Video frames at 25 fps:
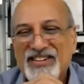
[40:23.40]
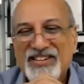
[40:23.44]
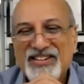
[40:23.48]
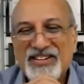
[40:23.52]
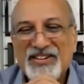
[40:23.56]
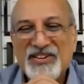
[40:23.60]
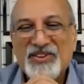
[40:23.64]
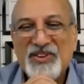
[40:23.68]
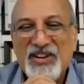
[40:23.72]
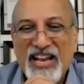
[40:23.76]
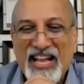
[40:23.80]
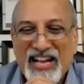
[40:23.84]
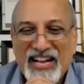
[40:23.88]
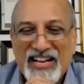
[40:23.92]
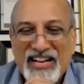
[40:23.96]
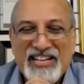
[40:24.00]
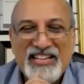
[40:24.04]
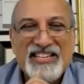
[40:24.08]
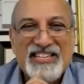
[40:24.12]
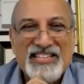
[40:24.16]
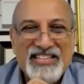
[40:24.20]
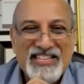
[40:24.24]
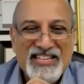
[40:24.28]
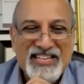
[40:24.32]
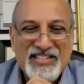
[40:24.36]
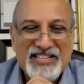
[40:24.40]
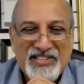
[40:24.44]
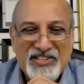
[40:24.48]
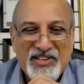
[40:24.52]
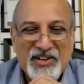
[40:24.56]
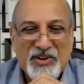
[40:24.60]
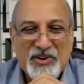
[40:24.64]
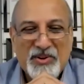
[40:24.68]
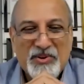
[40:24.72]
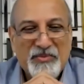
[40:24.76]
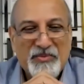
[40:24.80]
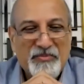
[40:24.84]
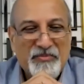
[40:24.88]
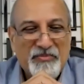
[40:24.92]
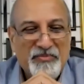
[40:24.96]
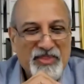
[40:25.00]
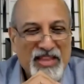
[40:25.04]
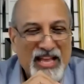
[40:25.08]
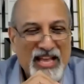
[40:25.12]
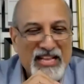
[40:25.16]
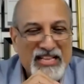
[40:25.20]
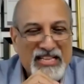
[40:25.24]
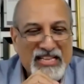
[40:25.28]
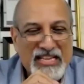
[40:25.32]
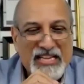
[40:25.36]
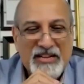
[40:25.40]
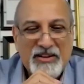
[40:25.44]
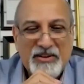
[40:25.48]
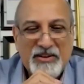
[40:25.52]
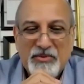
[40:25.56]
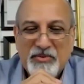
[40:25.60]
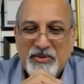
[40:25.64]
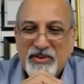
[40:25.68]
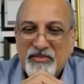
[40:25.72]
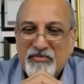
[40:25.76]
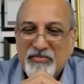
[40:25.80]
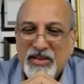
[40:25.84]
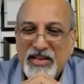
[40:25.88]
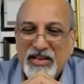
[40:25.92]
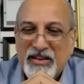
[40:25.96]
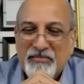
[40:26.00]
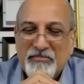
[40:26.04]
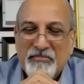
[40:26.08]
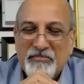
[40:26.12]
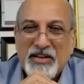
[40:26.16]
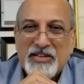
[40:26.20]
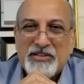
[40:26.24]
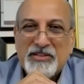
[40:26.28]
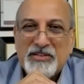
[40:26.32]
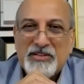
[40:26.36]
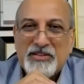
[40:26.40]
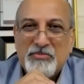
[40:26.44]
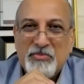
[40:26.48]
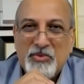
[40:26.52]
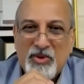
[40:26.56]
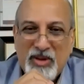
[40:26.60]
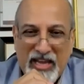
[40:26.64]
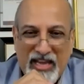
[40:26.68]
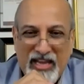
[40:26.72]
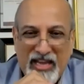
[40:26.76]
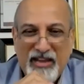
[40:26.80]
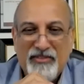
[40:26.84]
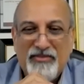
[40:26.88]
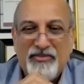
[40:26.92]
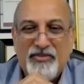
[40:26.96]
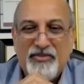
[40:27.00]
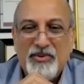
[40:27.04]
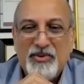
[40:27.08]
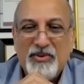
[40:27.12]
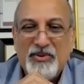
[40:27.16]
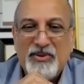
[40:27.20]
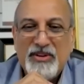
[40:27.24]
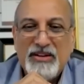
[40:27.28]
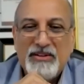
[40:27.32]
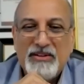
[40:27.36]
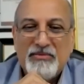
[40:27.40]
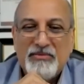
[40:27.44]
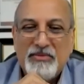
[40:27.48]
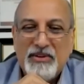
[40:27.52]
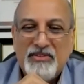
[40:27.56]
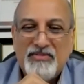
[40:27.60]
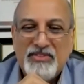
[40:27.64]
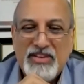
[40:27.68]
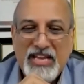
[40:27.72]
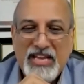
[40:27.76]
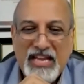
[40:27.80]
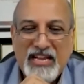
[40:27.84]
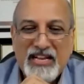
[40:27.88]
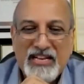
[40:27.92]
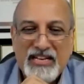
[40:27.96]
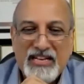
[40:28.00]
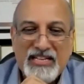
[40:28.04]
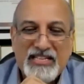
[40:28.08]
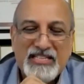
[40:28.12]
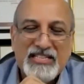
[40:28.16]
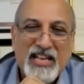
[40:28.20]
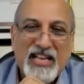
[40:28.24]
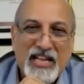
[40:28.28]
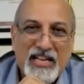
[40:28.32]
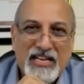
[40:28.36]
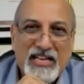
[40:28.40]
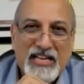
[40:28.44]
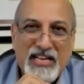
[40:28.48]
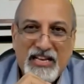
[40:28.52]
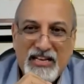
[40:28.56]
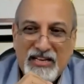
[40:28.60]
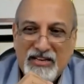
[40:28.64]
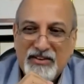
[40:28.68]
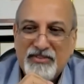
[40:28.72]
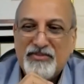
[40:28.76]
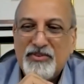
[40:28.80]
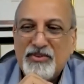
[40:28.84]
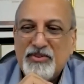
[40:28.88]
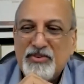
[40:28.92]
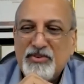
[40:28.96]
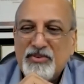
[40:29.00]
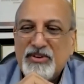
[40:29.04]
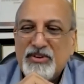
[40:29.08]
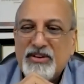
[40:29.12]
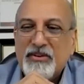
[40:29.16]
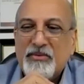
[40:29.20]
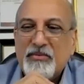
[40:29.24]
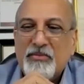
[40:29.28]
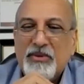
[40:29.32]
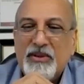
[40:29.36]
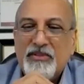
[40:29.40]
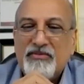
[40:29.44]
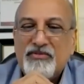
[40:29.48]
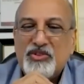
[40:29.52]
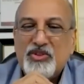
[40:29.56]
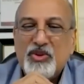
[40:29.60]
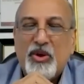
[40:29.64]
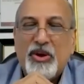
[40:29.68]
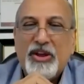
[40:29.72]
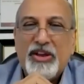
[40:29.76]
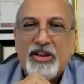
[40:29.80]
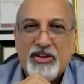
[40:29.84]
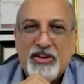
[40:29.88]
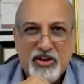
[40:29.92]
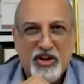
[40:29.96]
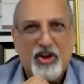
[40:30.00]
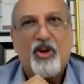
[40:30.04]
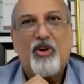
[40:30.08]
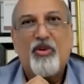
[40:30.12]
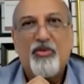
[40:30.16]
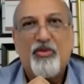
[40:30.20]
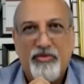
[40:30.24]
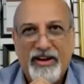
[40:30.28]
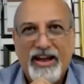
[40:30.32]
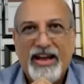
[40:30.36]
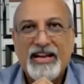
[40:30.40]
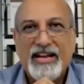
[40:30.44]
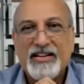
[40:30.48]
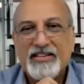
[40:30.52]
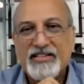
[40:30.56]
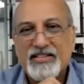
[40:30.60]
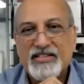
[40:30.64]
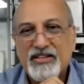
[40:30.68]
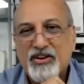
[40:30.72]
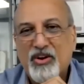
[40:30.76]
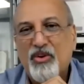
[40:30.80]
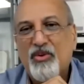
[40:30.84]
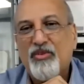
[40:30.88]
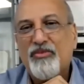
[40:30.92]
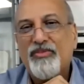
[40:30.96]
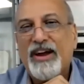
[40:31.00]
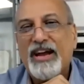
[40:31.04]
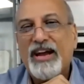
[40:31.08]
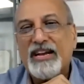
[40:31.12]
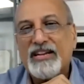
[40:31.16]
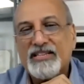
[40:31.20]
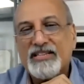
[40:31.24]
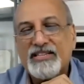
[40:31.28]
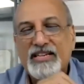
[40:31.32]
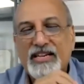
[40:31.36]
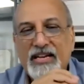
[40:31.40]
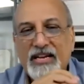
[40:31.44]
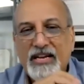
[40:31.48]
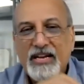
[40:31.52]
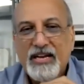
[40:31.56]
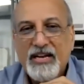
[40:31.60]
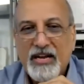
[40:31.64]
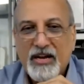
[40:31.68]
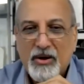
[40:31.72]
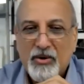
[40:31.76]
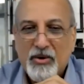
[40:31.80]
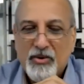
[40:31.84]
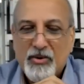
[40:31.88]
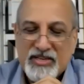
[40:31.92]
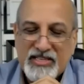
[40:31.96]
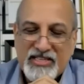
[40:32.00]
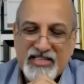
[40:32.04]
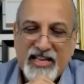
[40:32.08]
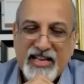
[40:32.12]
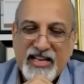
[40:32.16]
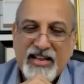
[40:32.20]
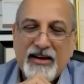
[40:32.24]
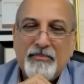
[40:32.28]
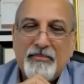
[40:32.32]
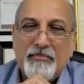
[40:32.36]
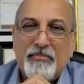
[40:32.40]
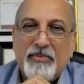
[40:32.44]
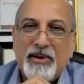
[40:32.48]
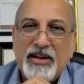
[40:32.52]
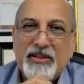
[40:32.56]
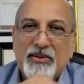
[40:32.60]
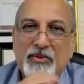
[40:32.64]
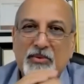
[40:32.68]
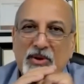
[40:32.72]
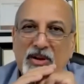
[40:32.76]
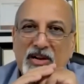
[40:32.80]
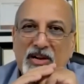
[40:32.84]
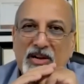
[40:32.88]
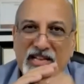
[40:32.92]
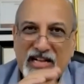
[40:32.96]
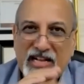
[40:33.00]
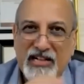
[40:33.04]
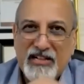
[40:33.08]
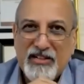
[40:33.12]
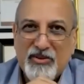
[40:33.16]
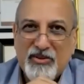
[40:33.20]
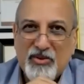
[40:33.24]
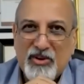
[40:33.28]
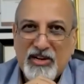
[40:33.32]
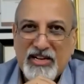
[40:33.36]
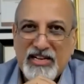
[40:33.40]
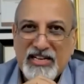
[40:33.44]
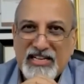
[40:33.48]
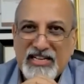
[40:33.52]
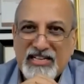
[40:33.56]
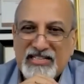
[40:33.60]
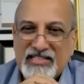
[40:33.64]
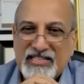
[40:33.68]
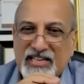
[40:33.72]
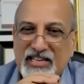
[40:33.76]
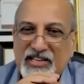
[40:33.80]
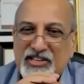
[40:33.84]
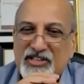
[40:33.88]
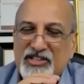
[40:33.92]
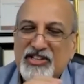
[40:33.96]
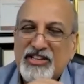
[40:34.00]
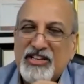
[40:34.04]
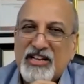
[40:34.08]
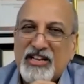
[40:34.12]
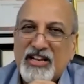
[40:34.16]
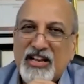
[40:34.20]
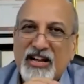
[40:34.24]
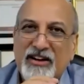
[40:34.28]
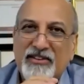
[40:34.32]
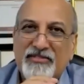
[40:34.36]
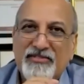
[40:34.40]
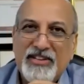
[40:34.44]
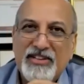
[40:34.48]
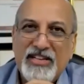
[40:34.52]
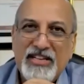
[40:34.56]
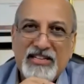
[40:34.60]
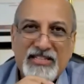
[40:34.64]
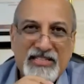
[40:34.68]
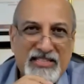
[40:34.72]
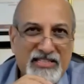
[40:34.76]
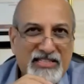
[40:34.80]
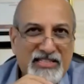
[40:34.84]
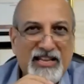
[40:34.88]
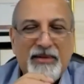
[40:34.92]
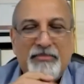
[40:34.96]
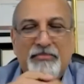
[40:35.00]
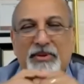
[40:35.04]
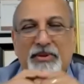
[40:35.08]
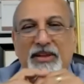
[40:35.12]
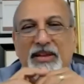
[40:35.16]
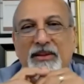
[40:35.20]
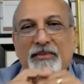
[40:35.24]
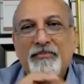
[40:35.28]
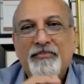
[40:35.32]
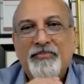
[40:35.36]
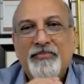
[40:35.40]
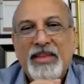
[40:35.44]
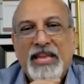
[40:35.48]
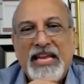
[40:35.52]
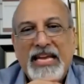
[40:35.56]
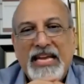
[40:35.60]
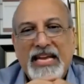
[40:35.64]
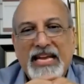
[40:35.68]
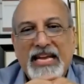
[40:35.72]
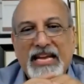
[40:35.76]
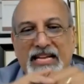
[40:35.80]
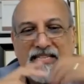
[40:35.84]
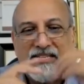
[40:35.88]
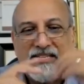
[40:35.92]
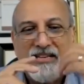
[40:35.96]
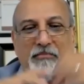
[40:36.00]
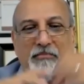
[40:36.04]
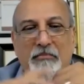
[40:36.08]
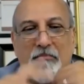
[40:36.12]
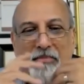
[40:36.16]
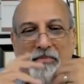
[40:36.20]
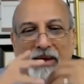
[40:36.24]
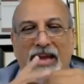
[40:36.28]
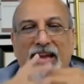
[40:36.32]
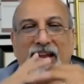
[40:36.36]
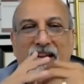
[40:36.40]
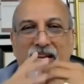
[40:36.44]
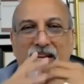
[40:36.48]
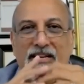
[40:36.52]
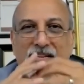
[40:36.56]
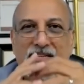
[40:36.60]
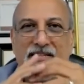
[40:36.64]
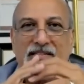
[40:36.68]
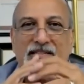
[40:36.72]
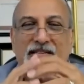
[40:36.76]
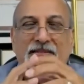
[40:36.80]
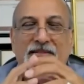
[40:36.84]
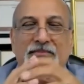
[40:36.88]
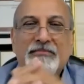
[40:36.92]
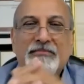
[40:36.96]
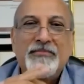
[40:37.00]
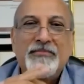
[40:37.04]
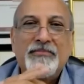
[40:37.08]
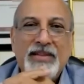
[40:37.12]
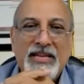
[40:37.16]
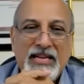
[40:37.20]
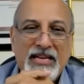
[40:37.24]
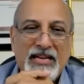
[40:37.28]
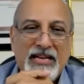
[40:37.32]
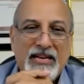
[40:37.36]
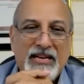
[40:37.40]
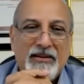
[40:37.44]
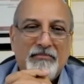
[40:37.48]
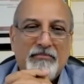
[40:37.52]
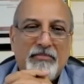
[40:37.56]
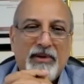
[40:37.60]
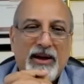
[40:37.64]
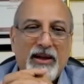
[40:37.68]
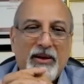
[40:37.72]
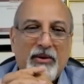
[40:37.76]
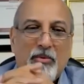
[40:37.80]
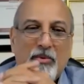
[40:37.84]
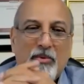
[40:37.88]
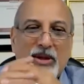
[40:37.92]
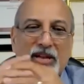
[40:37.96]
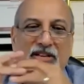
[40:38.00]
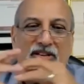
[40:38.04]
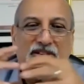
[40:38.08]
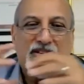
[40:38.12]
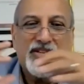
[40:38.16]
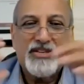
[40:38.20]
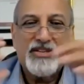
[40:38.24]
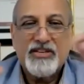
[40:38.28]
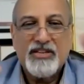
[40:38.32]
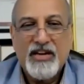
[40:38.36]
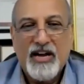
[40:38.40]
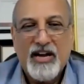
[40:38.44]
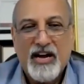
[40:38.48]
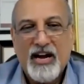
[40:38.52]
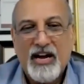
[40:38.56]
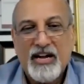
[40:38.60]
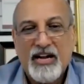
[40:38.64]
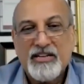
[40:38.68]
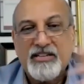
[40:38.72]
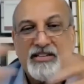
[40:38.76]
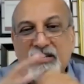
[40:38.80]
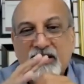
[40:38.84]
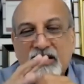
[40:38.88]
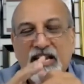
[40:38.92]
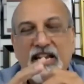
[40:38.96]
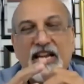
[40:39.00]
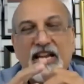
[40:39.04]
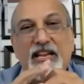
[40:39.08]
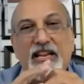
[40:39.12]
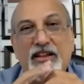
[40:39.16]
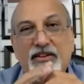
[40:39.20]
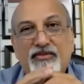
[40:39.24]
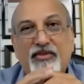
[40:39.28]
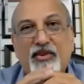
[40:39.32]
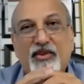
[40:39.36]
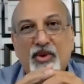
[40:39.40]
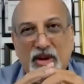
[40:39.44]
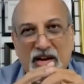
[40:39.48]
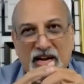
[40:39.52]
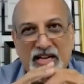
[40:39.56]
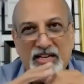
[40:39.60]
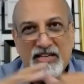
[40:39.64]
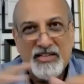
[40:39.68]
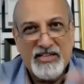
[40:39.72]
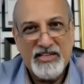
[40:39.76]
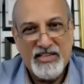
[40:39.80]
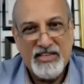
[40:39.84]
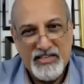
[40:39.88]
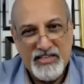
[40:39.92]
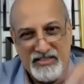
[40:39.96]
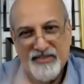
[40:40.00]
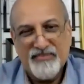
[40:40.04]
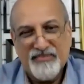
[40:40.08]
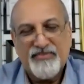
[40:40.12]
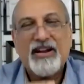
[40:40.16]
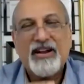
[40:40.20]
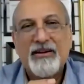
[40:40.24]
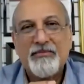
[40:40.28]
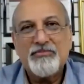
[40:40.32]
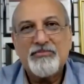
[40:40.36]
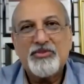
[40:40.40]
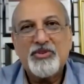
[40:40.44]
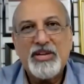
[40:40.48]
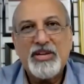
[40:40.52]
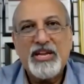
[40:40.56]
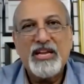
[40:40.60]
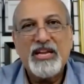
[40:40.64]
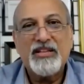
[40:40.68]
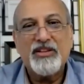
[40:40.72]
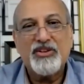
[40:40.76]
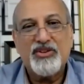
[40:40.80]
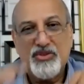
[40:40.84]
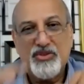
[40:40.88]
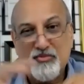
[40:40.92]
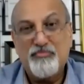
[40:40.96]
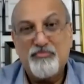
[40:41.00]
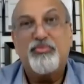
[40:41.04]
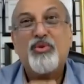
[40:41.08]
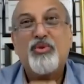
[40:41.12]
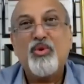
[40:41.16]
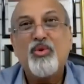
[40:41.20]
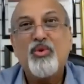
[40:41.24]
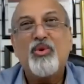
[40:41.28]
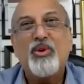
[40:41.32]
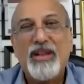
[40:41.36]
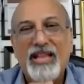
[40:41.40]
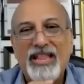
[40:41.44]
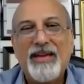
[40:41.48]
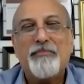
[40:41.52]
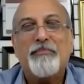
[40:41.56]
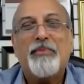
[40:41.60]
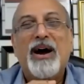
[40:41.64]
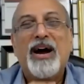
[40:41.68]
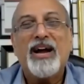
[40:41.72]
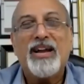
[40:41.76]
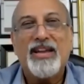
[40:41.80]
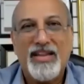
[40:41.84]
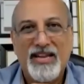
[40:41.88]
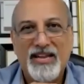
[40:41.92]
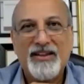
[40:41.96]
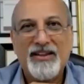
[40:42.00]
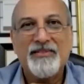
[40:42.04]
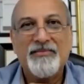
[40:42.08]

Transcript: Good luck. So I think we've been much more careful, and we've taken a slightly different route, and we've joined COVAX. COVAX was set up by the World Health Organization, Gavi and CEPI. It's a mechanism by which 184 countries have come together to pool their buying.